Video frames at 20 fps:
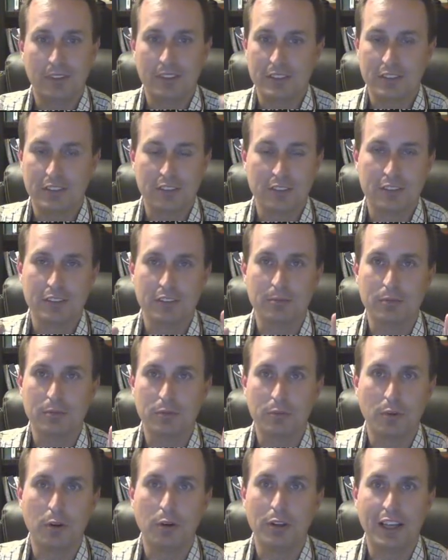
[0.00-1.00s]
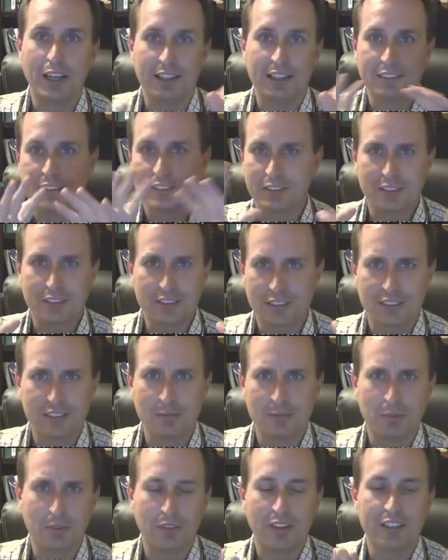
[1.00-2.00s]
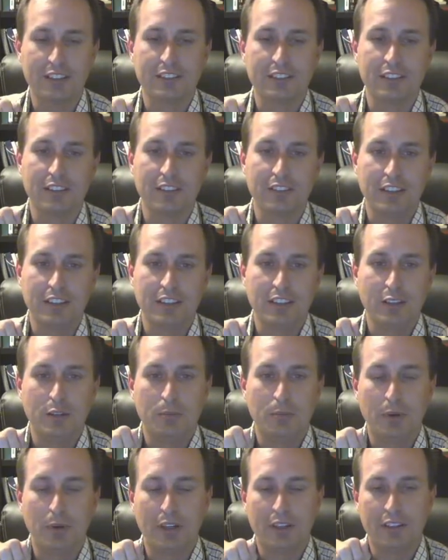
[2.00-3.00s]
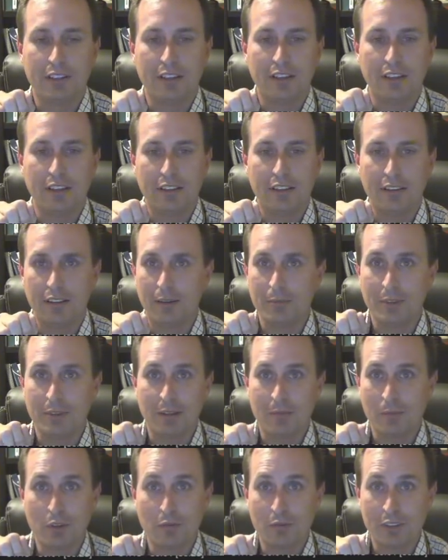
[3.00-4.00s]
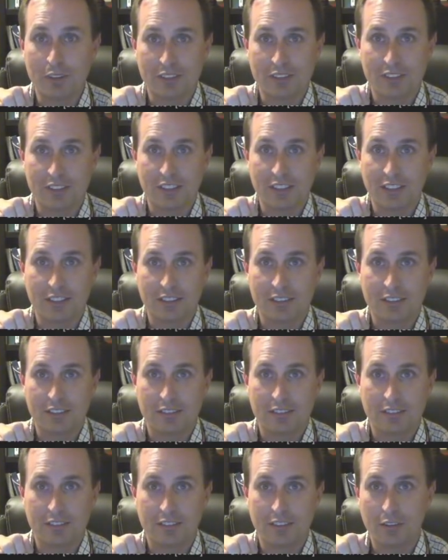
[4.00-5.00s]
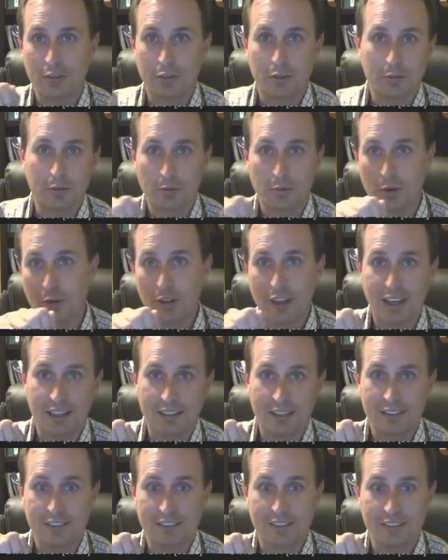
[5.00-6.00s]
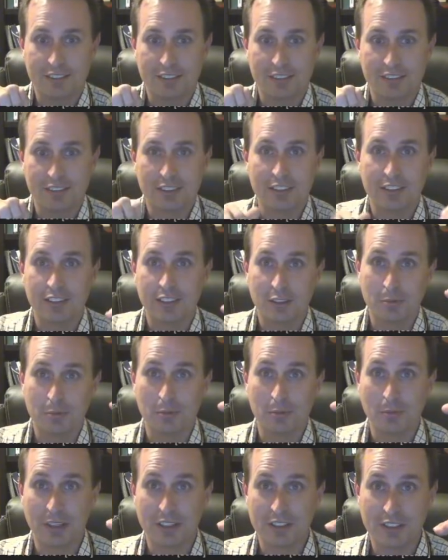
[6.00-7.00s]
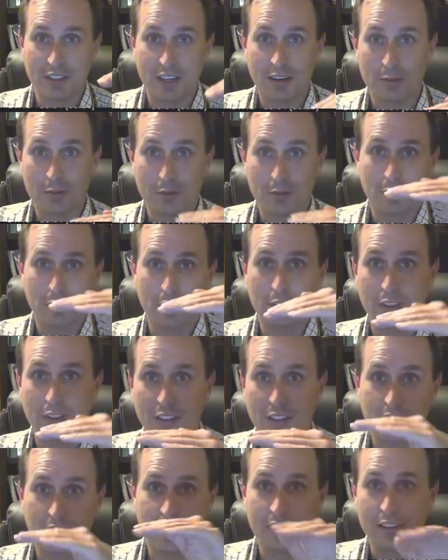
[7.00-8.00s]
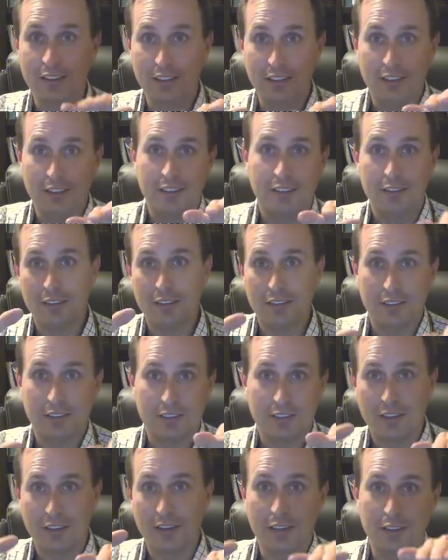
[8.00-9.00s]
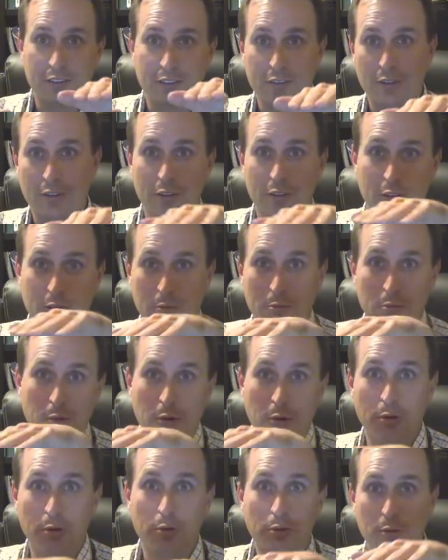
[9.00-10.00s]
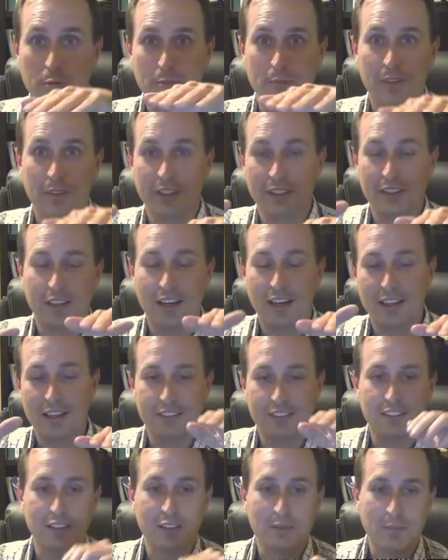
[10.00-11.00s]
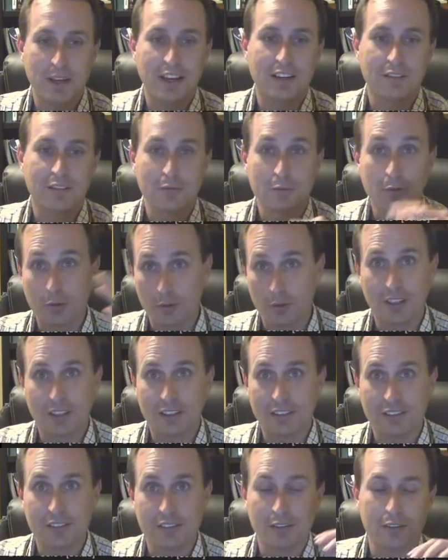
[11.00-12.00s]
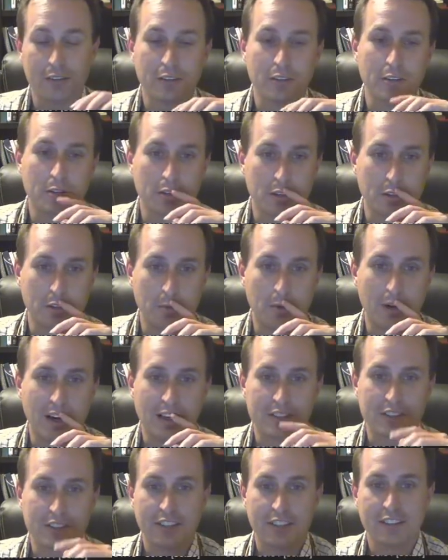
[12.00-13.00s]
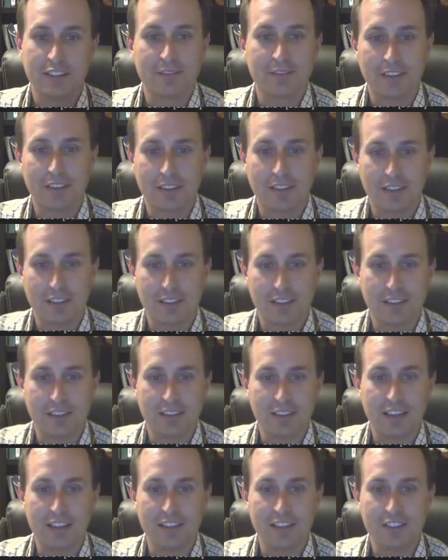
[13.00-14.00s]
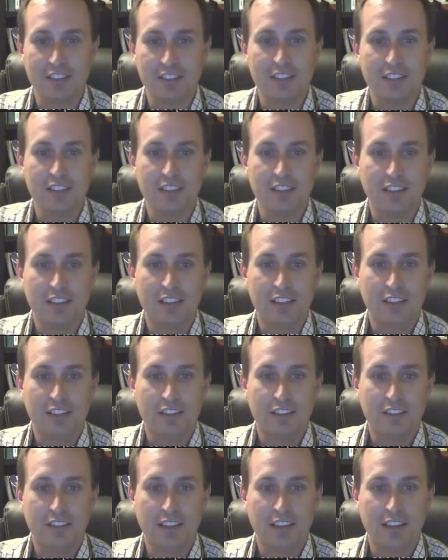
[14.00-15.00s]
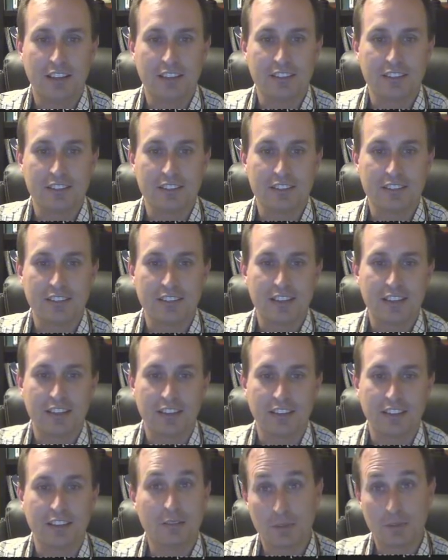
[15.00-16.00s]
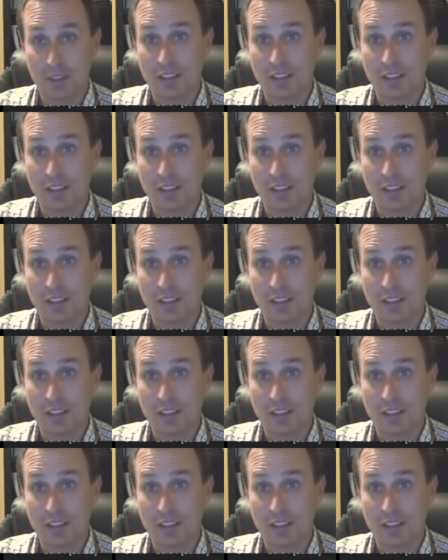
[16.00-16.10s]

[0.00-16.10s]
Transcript: this is just the roll axis just to simplify stuff. But I'm not moving the sticks, you know, on the roll axis. It's just sitting there, but my gyro's starting to kind of, it's kind of starting to roll and oscillate back and forth. That's the, the wash. Now you can, the HD, you can't see anything